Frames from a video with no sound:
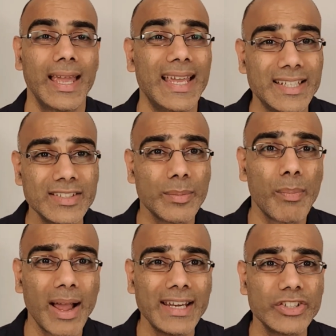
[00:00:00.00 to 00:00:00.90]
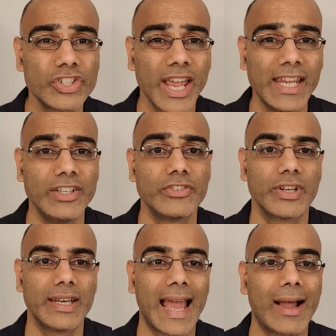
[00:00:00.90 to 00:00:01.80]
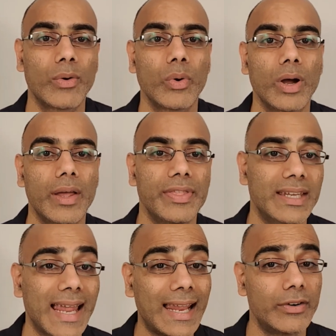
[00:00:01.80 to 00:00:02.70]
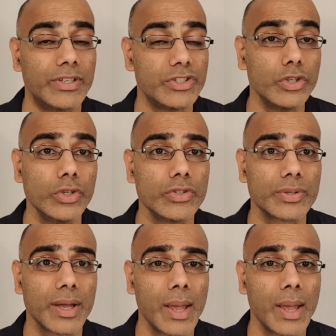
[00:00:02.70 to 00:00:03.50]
It is a minor change in how the inhaler is used,